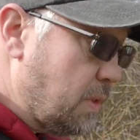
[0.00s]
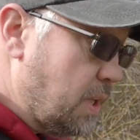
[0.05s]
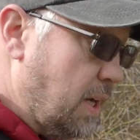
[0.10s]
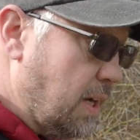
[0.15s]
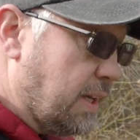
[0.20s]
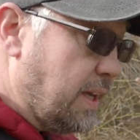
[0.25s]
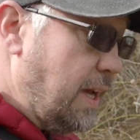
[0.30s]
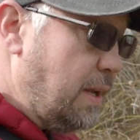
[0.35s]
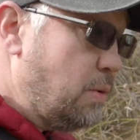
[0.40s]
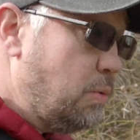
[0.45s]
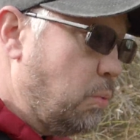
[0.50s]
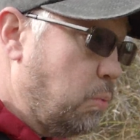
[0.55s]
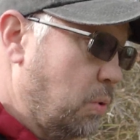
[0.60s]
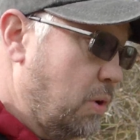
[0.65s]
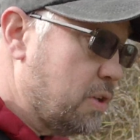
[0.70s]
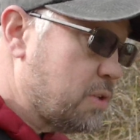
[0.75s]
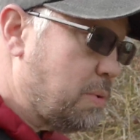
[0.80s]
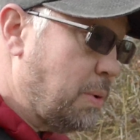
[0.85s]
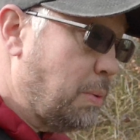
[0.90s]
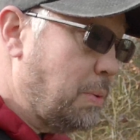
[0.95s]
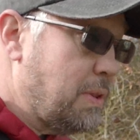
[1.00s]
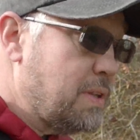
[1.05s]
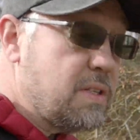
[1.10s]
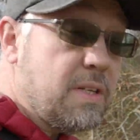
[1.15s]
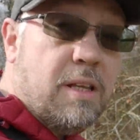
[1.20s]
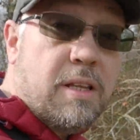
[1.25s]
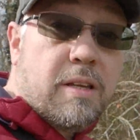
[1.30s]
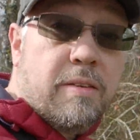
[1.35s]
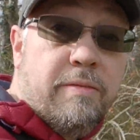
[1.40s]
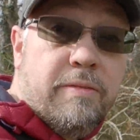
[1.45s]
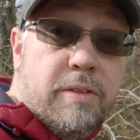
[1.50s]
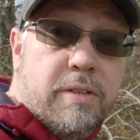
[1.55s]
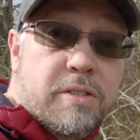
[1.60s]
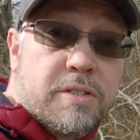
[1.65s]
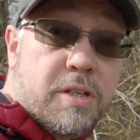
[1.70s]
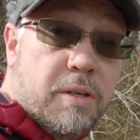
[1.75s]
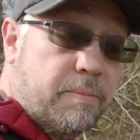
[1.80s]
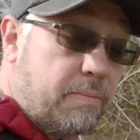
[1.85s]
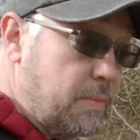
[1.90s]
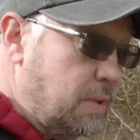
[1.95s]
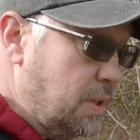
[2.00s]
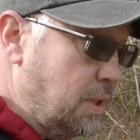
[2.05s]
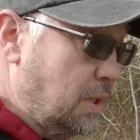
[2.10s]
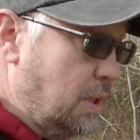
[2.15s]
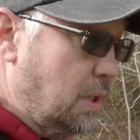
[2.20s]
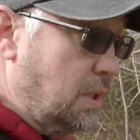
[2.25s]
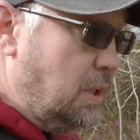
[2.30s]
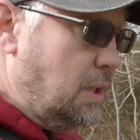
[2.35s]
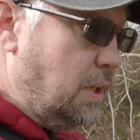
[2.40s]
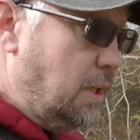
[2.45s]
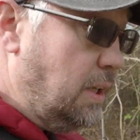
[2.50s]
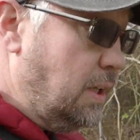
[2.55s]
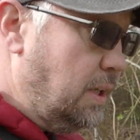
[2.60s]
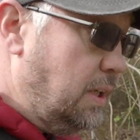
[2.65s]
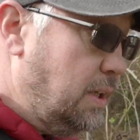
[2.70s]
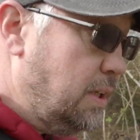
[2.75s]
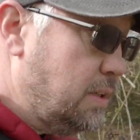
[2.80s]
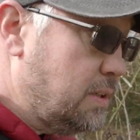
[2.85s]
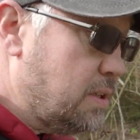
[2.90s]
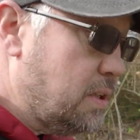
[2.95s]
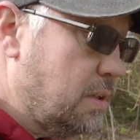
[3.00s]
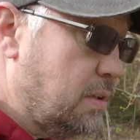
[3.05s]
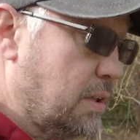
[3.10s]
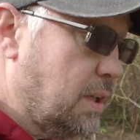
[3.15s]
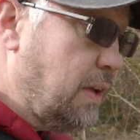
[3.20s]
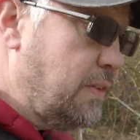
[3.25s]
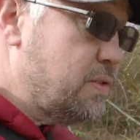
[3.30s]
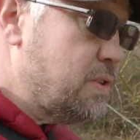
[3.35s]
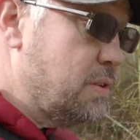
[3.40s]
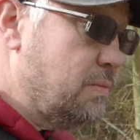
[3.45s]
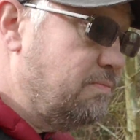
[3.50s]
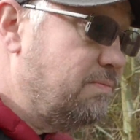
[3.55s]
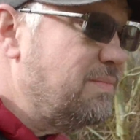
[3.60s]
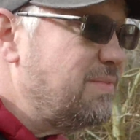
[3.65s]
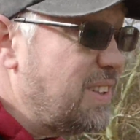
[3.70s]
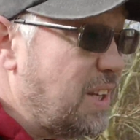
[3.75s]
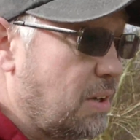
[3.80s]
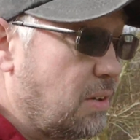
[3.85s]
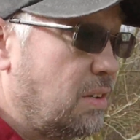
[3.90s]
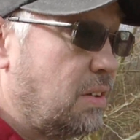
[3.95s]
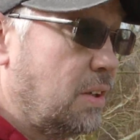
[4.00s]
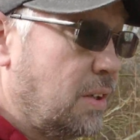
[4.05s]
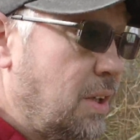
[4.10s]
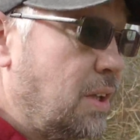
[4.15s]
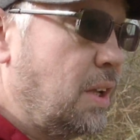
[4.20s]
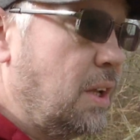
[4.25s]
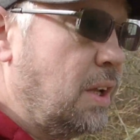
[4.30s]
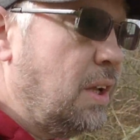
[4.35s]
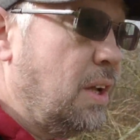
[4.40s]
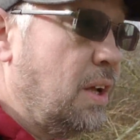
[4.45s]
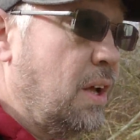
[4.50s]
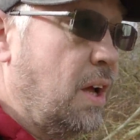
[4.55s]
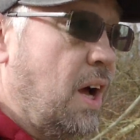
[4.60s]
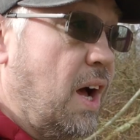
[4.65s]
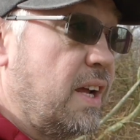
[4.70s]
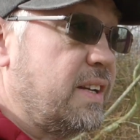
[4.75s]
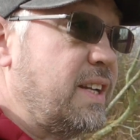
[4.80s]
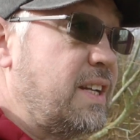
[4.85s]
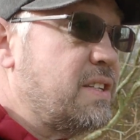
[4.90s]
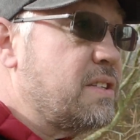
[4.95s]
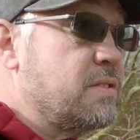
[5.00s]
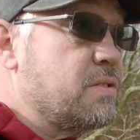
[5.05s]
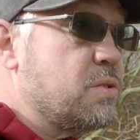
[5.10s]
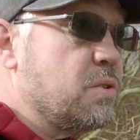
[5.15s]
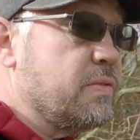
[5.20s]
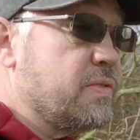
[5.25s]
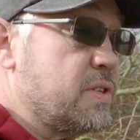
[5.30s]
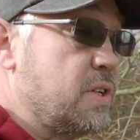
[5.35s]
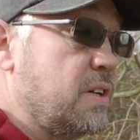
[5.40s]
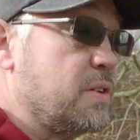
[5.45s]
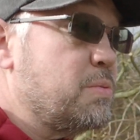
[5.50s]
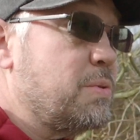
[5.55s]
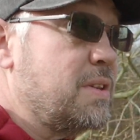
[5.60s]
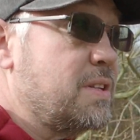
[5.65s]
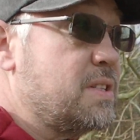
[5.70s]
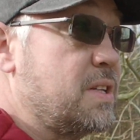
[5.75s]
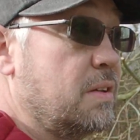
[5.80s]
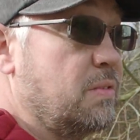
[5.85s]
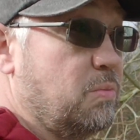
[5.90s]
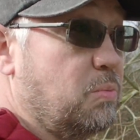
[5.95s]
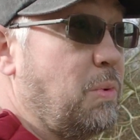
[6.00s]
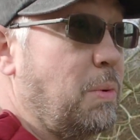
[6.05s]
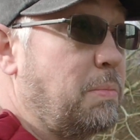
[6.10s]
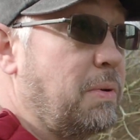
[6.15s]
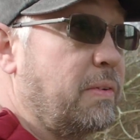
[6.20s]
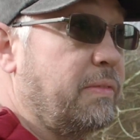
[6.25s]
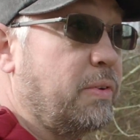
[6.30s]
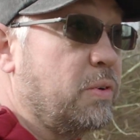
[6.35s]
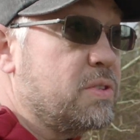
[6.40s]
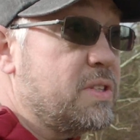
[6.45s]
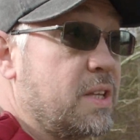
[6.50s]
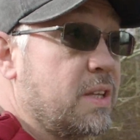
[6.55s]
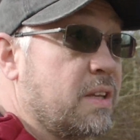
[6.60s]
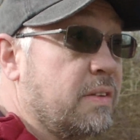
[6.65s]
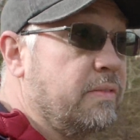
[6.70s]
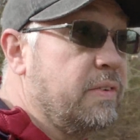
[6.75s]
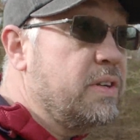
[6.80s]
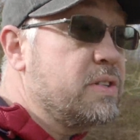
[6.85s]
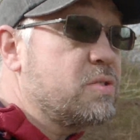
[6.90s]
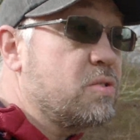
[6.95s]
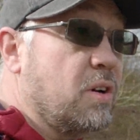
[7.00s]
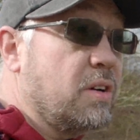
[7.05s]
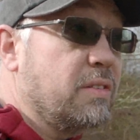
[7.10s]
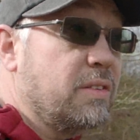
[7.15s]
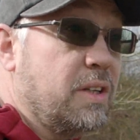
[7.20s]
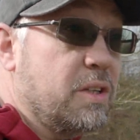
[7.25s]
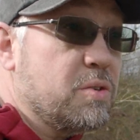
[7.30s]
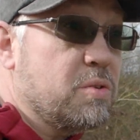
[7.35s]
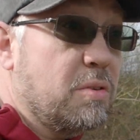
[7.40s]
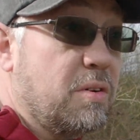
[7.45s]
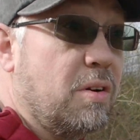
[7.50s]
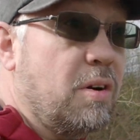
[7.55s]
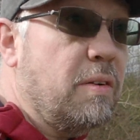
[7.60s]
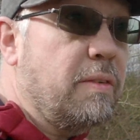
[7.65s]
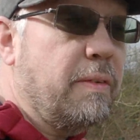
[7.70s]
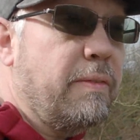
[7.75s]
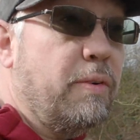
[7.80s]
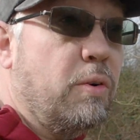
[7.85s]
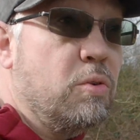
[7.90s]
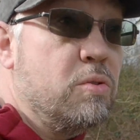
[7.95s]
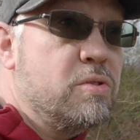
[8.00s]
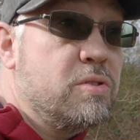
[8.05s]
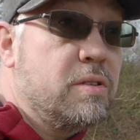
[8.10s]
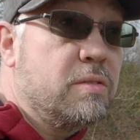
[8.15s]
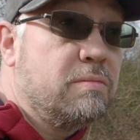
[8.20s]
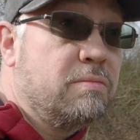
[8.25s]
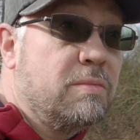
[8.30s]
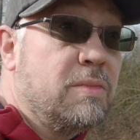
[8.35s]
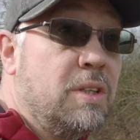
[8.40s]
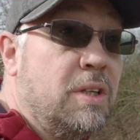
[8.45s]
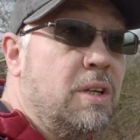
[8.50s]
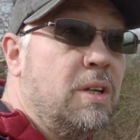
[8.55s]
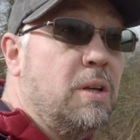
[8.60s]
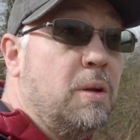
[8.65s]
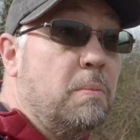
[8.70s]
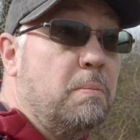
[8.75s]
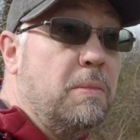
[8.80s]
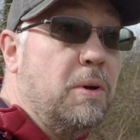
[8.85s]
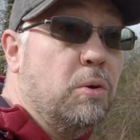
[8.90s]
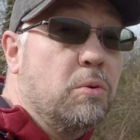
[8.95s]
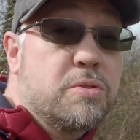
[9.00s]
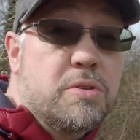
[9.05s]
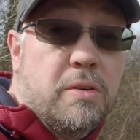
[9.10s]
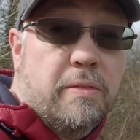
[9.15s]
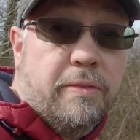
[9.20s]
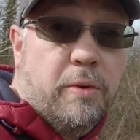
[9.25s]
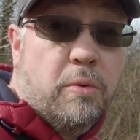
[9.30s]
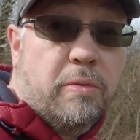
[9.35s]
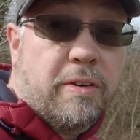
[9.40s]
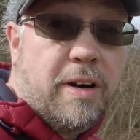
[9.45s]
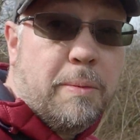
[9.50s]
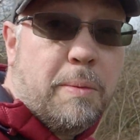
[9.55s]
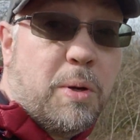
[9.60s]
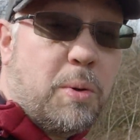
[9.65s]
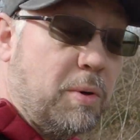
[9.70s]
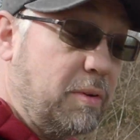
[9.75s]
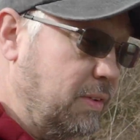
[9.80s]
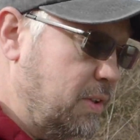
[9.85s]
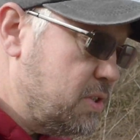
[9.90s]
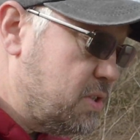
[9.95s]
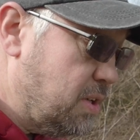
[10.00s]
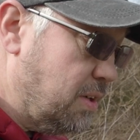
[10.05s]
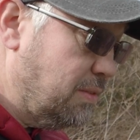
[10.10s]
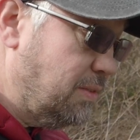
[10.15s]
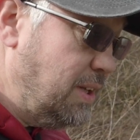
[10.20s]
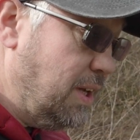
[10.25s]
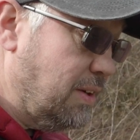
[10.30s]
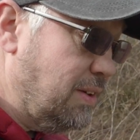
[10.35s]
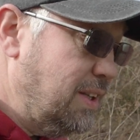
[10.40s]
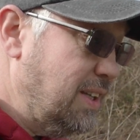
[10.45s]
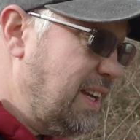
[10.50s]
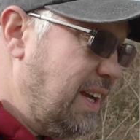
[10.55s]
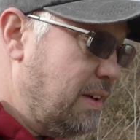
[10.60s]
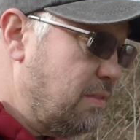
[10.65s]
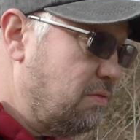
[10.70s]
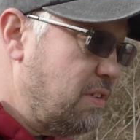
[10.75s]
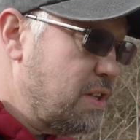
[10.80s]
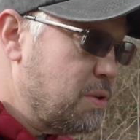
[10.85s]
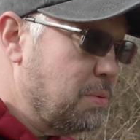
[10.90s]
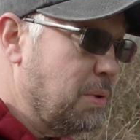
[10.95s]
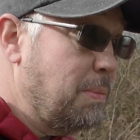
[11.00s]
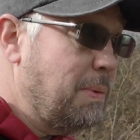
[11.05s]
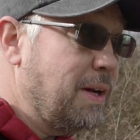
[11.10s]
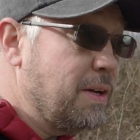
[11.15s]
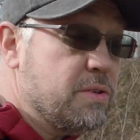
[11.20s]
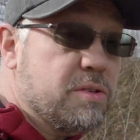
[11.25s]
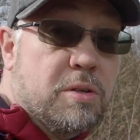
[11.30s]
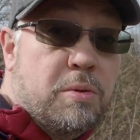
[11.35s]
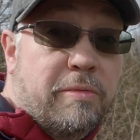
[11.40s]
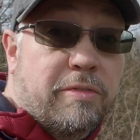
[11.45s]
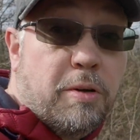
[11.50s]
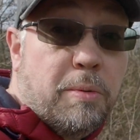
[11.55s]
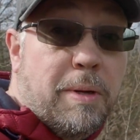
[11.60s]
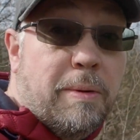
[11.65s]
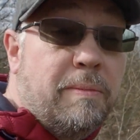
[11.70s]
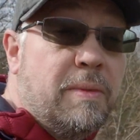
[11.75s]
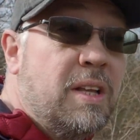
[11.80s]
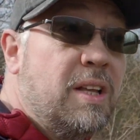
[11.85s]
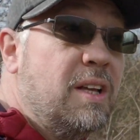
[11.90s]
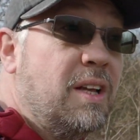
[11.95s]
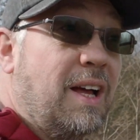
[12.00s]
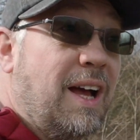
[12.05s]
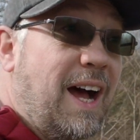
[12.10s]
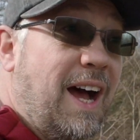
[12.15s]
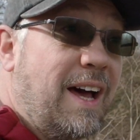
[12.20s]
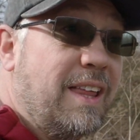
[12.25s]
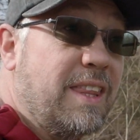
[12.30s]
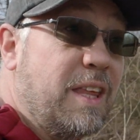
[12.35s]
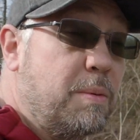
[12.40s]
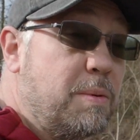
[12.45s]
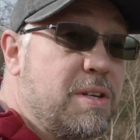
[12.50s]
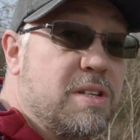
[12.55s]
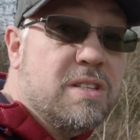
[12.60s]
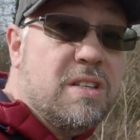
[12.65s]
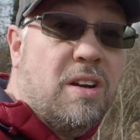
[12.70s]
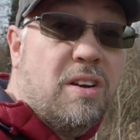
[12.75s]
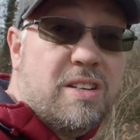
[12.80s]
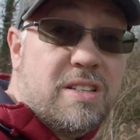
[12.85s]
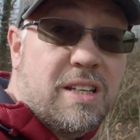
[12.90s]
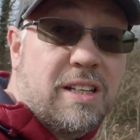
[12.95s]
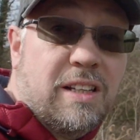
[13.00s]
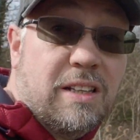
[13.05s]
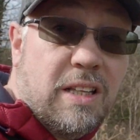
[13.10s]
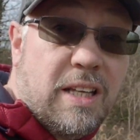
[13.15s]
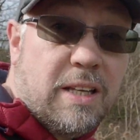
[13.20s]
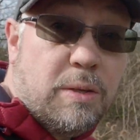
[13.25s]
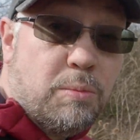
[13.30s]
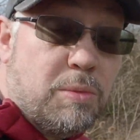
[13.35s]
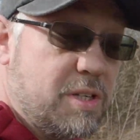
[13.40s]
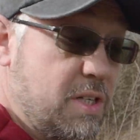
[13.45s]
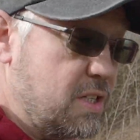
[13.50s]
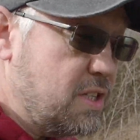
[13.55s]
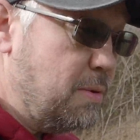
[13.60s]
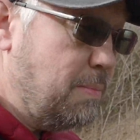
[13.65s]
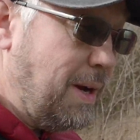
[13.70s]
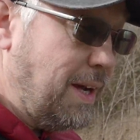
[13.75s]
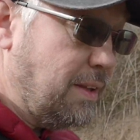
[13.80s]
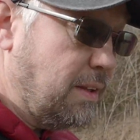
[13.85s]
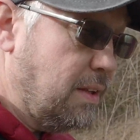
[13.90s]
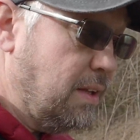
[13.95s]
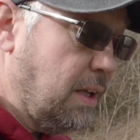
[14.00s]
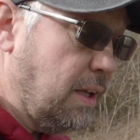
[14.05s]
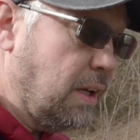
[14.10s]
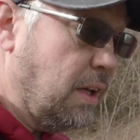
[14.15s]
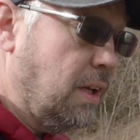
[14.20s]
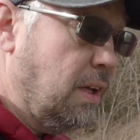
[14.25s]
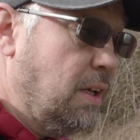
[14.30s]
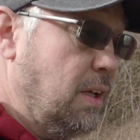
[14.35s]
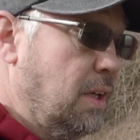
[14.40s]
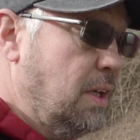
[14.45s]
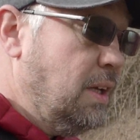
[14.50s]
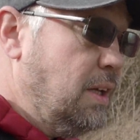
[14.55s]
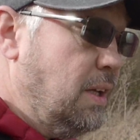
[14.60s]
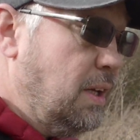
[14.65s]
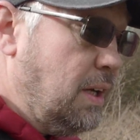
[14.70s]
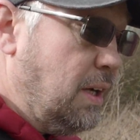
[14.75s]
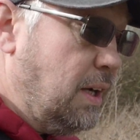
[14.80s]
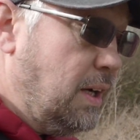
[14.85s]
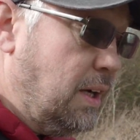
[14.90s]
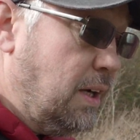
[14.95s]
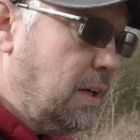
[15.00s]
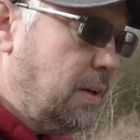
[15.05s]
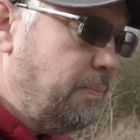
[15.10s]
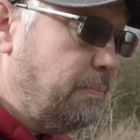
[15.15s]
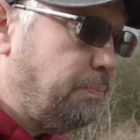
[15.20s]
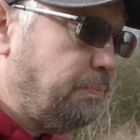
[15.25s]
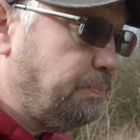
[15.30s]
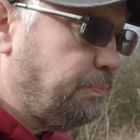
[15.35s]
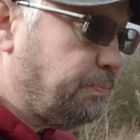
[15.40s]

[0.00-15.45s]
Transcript: Again, works well with the teleconverter and gives you a decent sort of size with a 1.4 teleconverter on. You're over 400mm sort of full frame equivalent, so yeah, you get a reasonable amount of zoom from it, and the image is nice and clean, which is the main thing. The